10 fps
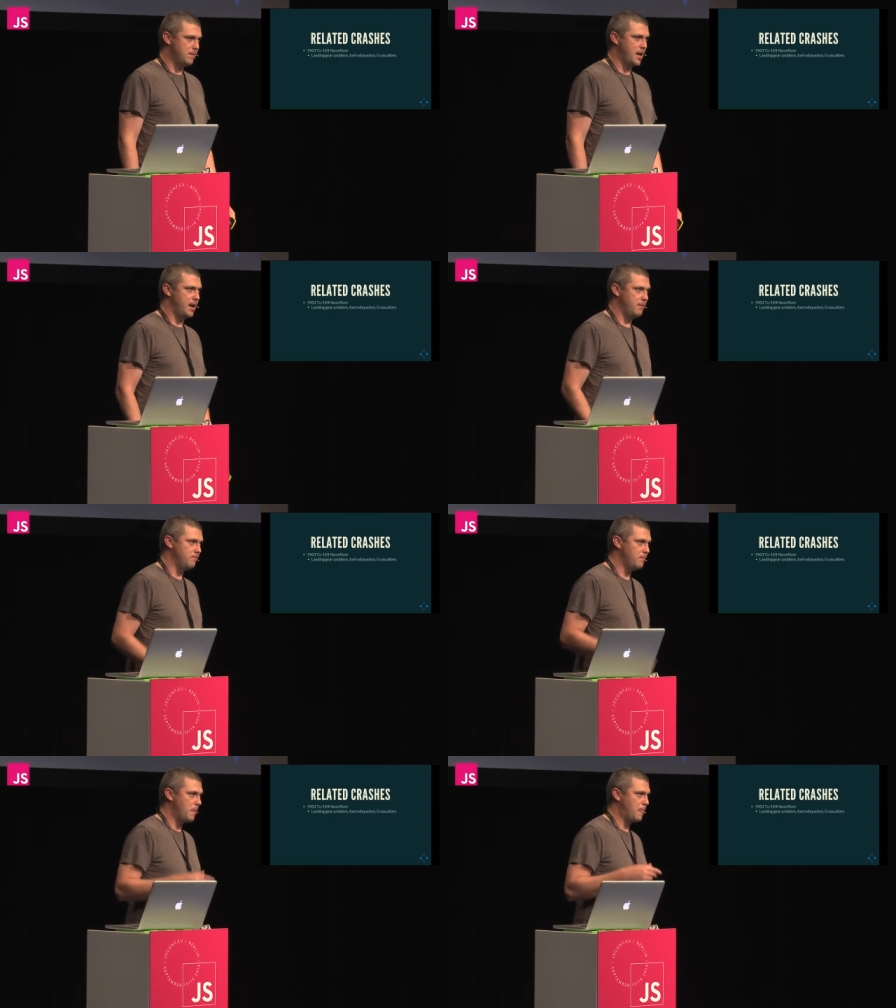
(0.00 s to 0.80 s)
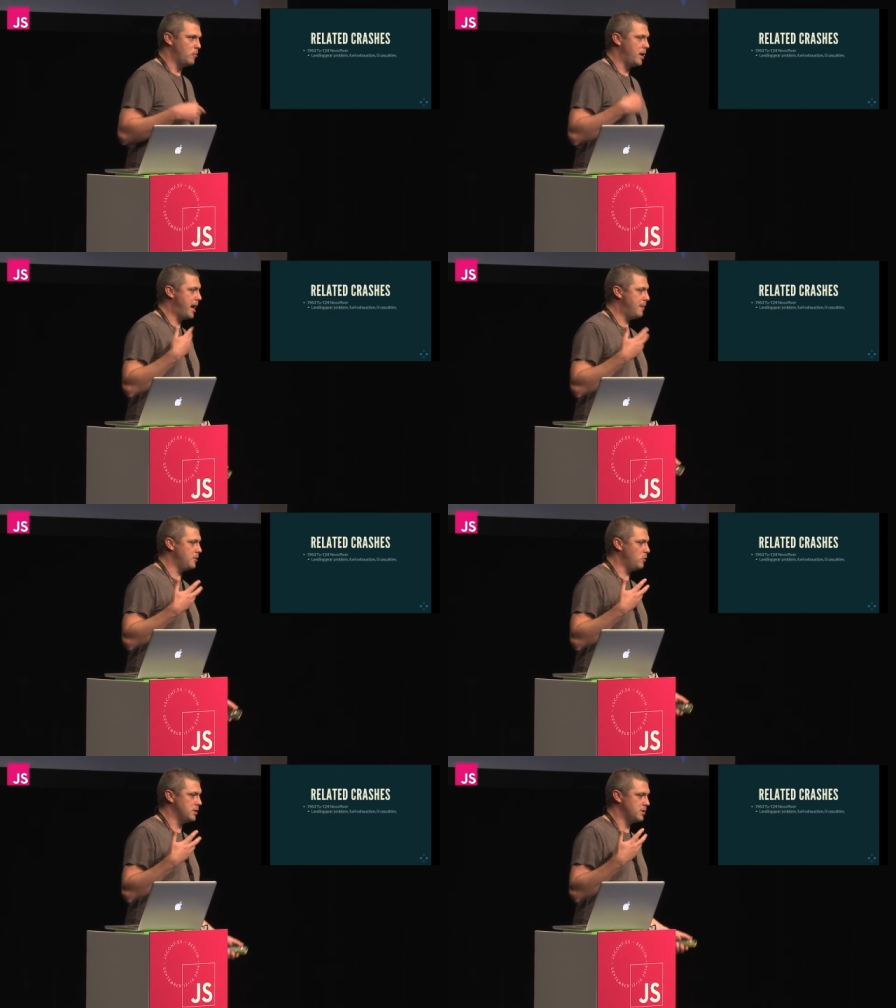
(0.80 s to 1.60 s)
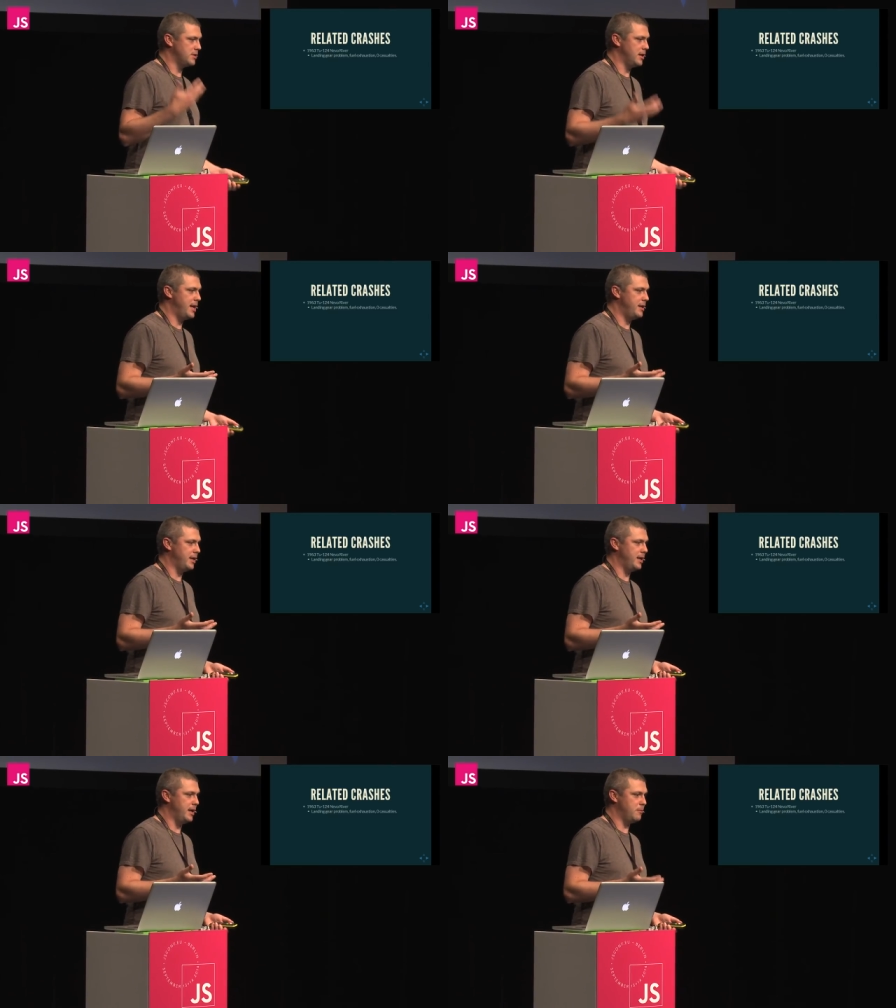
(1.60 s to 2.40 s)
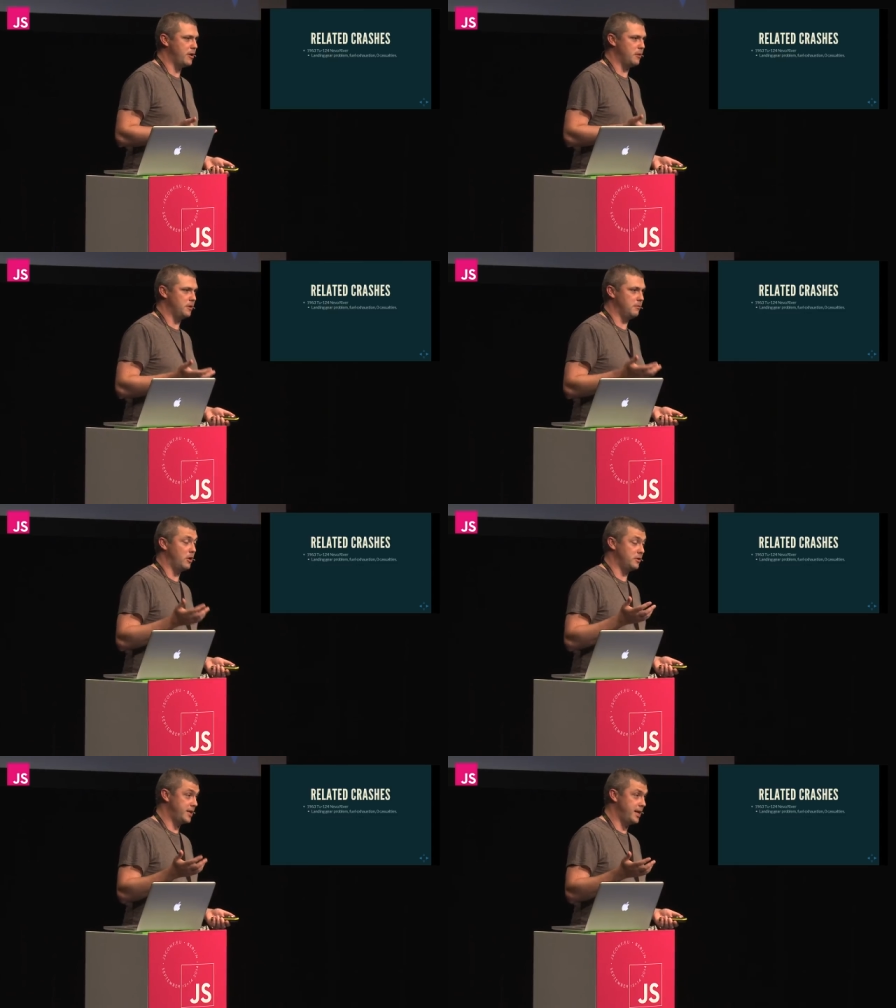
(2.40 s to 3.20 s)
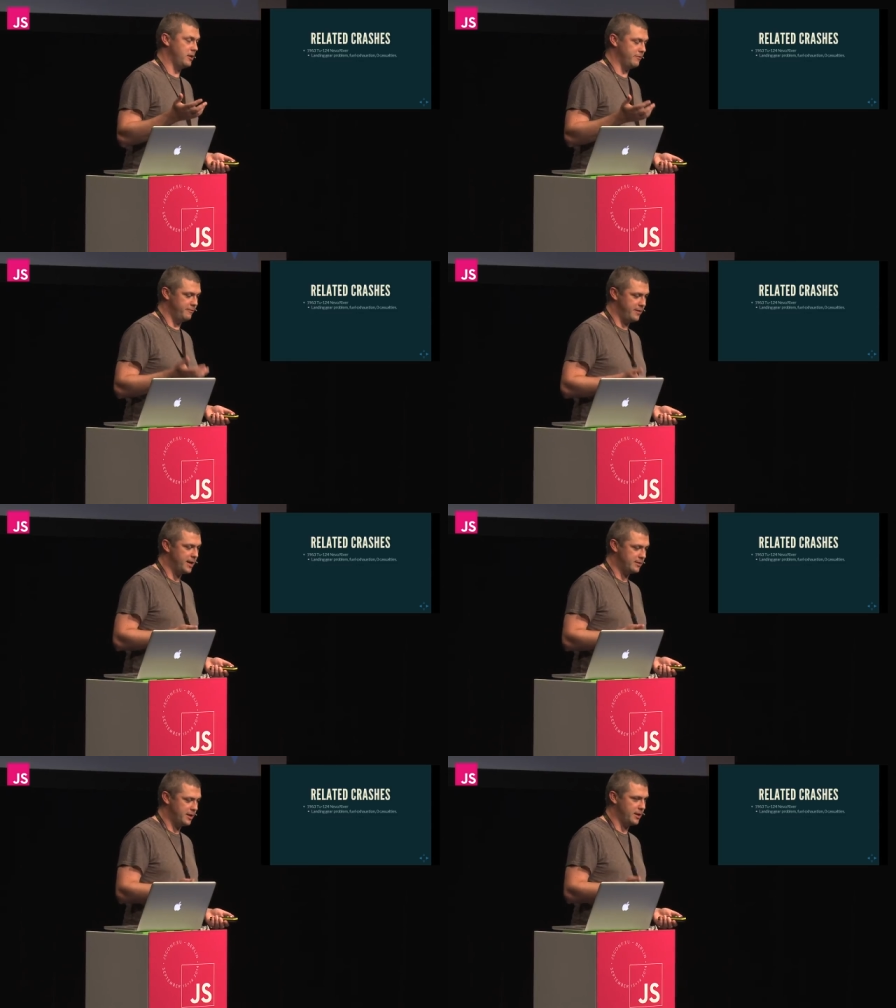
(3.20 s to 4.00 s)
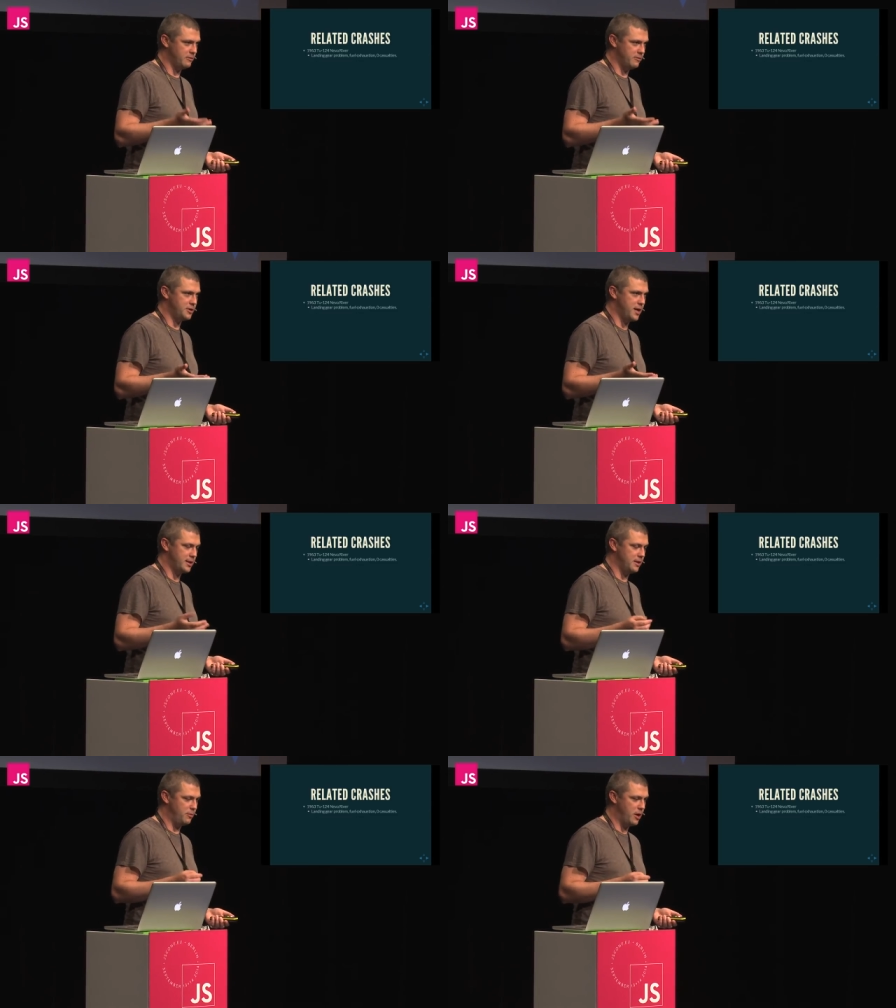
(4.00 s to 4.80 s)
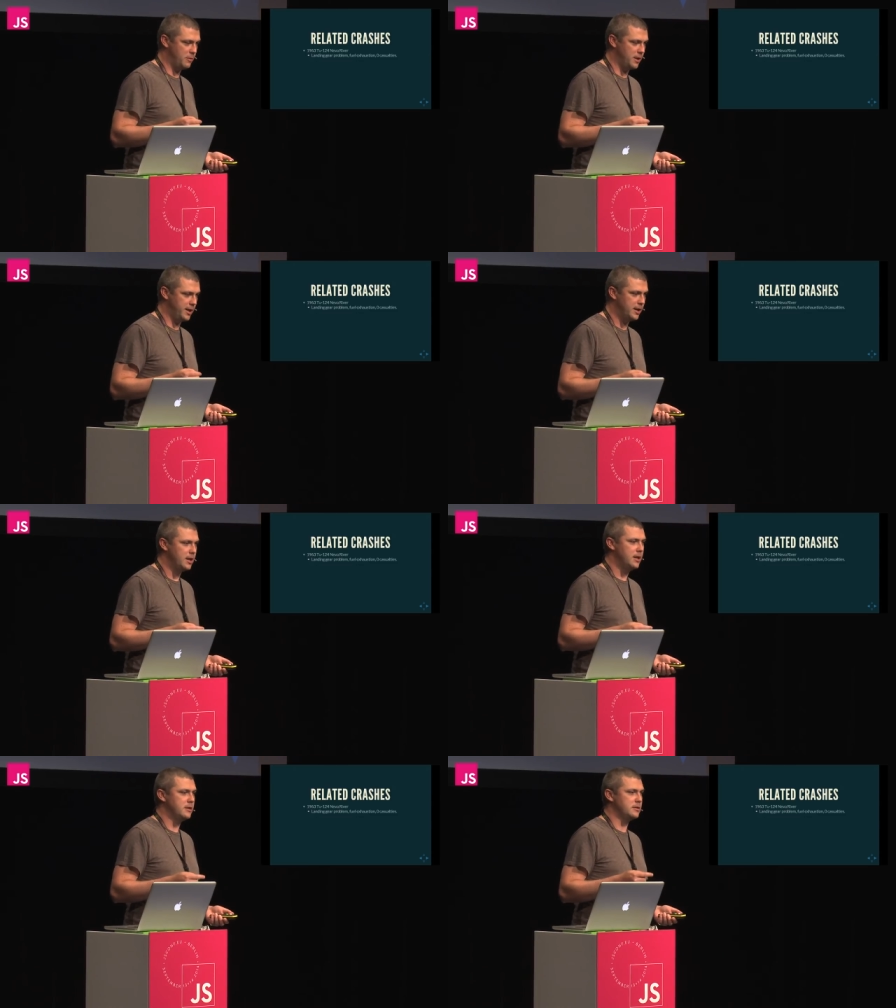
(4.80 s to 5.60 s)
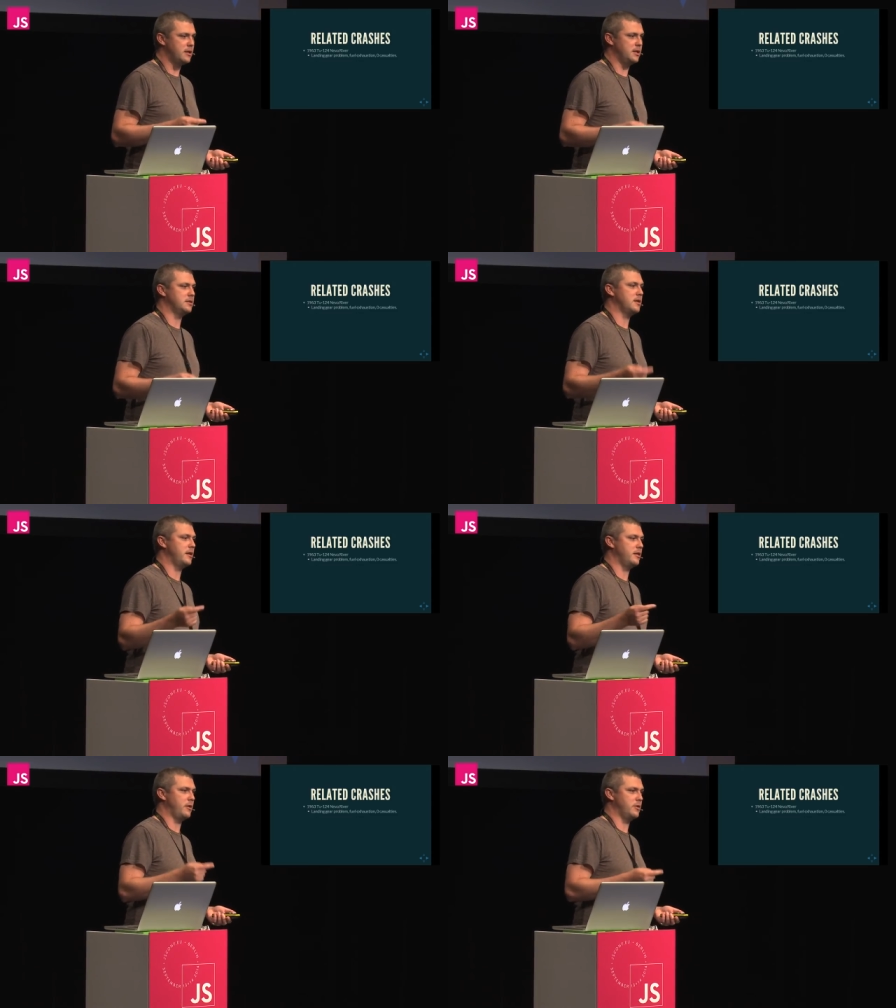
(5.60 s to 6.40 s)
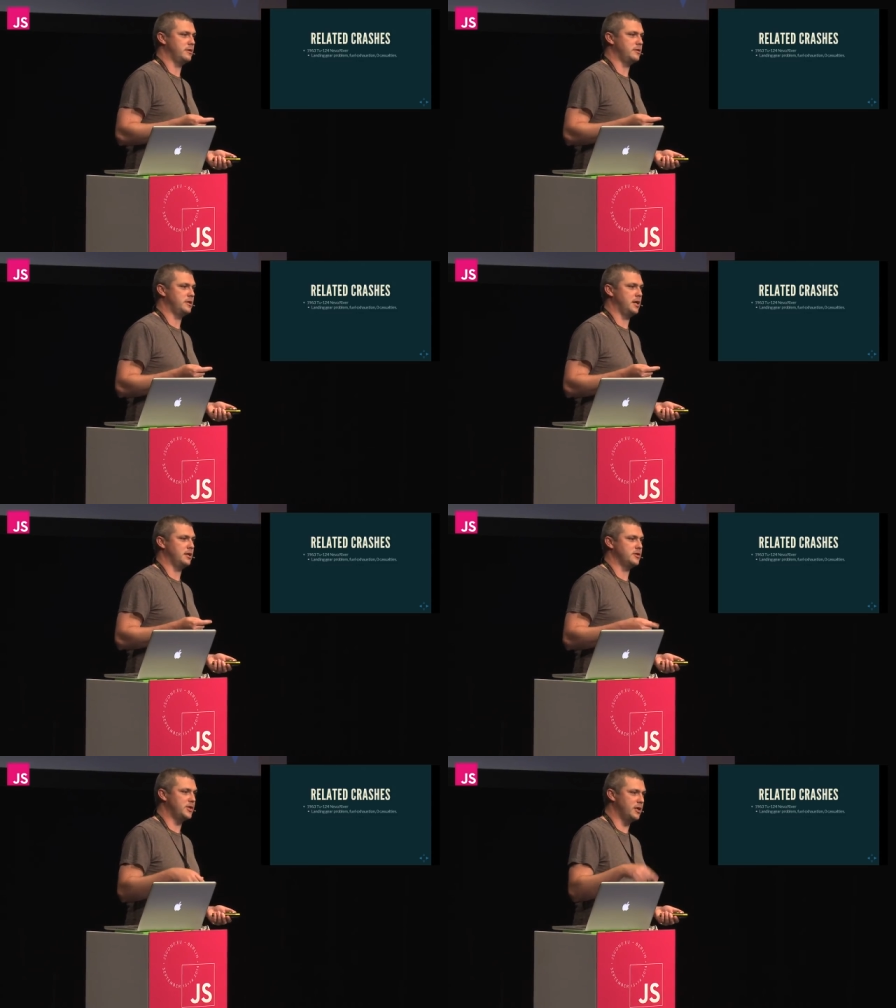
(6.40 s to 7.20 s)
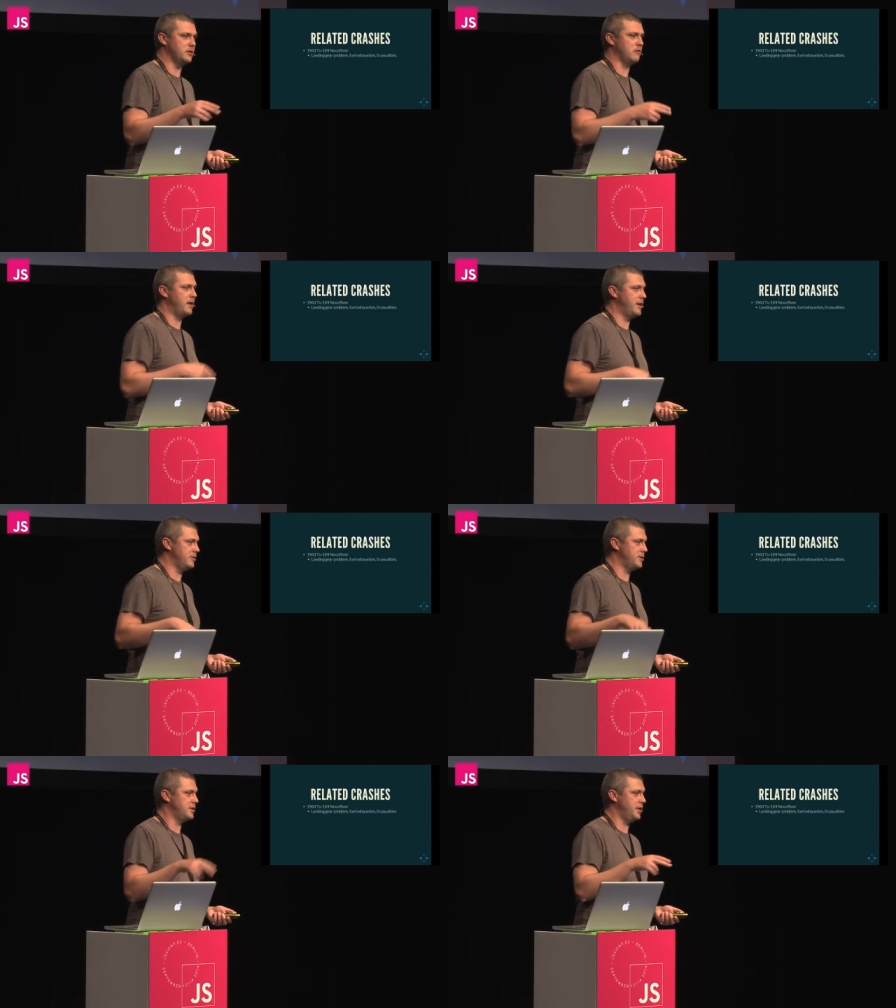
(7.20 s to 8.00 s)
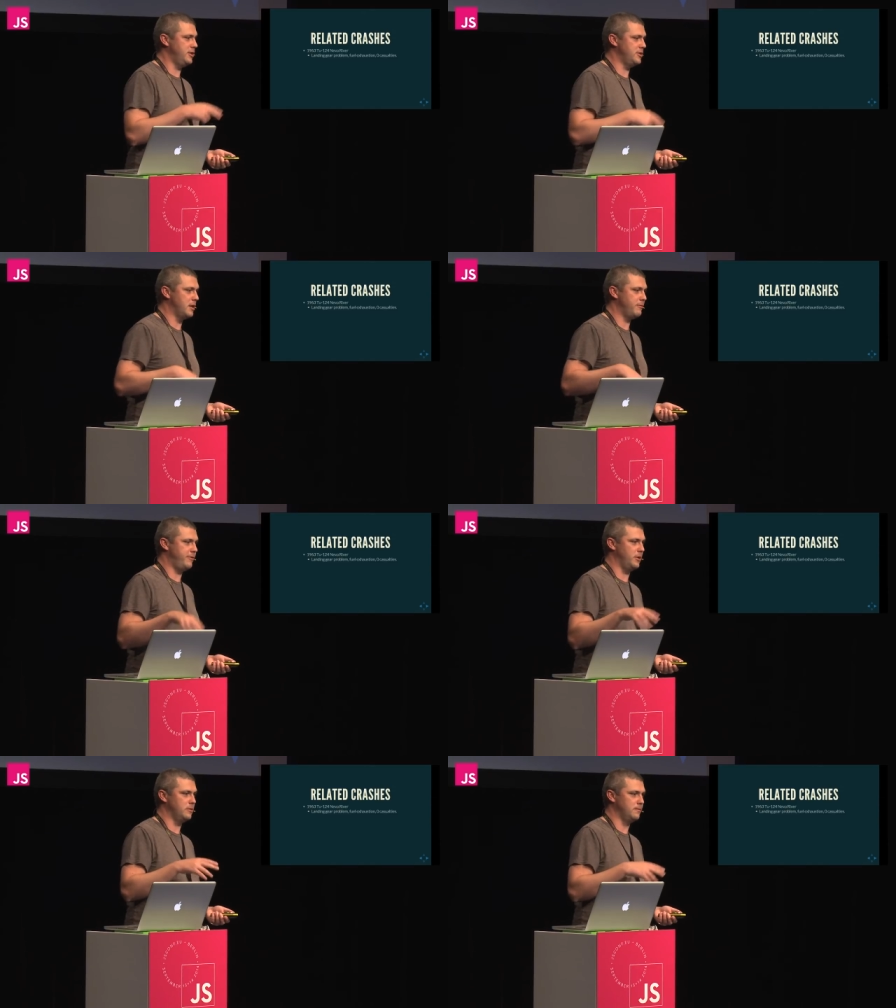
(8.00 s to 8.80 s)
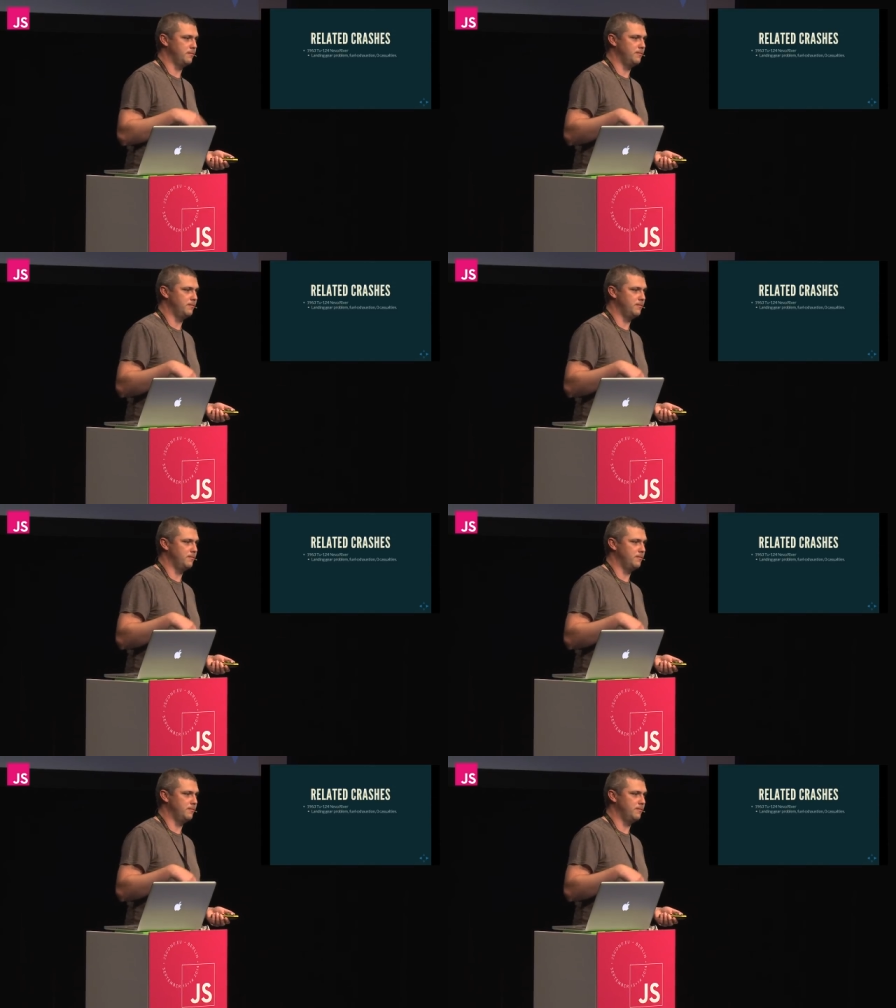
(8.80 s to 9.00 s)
Um, what happened was there was a landing gear problem on takeoff, in fact. They couldn't retract it properly. So they decided they would uh, circle round to use up fuel.